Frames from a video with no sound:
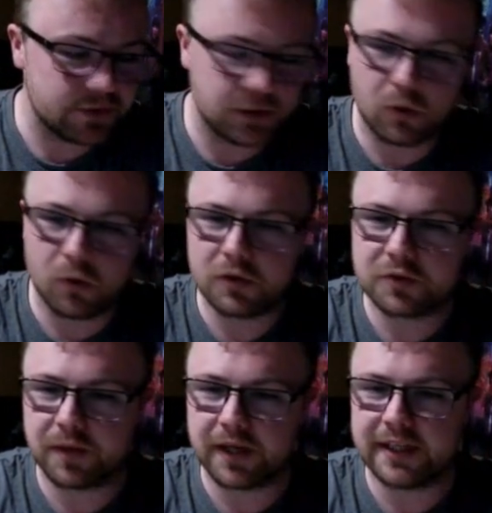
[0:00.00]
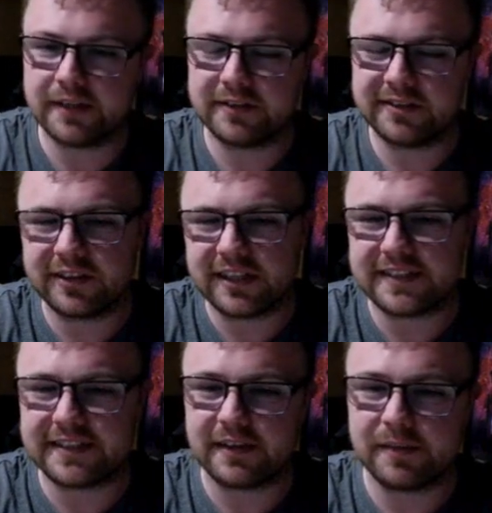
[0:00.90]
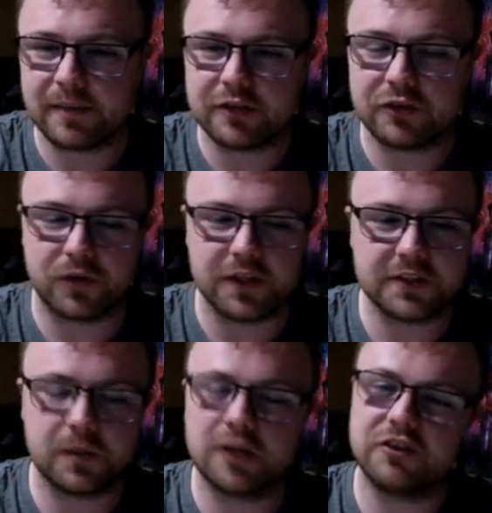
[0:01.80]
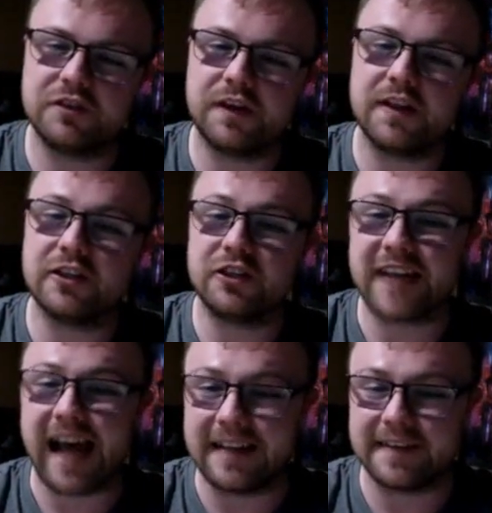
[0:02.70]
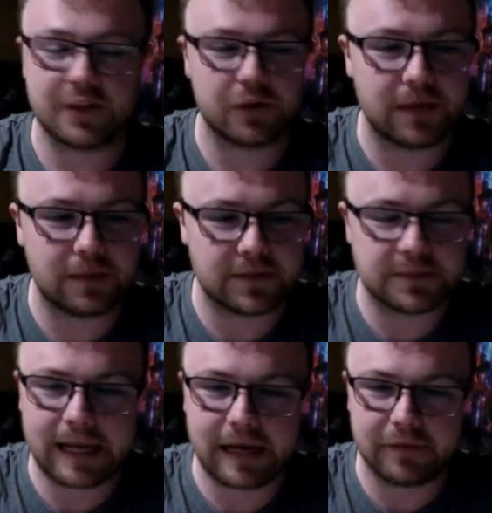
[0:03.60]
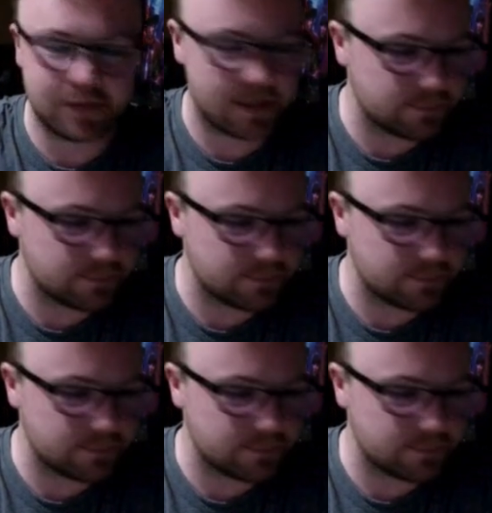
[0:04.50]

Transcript: almost by, not necessarily by choice, well, she's felt like she's had to go down this path now.